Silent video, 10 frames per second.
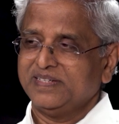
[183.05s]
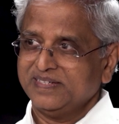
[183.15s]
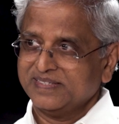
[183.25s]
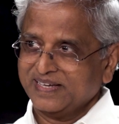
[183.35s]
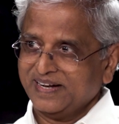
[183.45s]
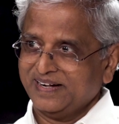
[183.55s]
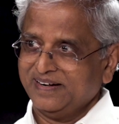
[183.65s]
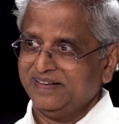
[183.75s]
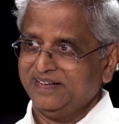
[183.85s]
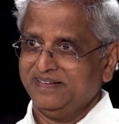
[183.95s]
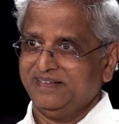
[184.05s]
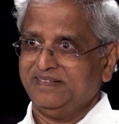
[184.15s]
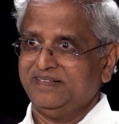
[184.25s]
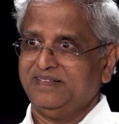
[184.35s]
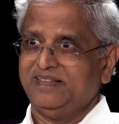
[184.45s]
she said
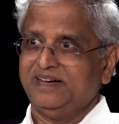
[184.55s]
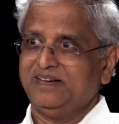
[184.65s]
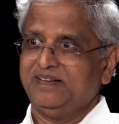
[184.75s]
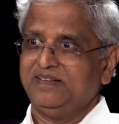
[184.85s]
that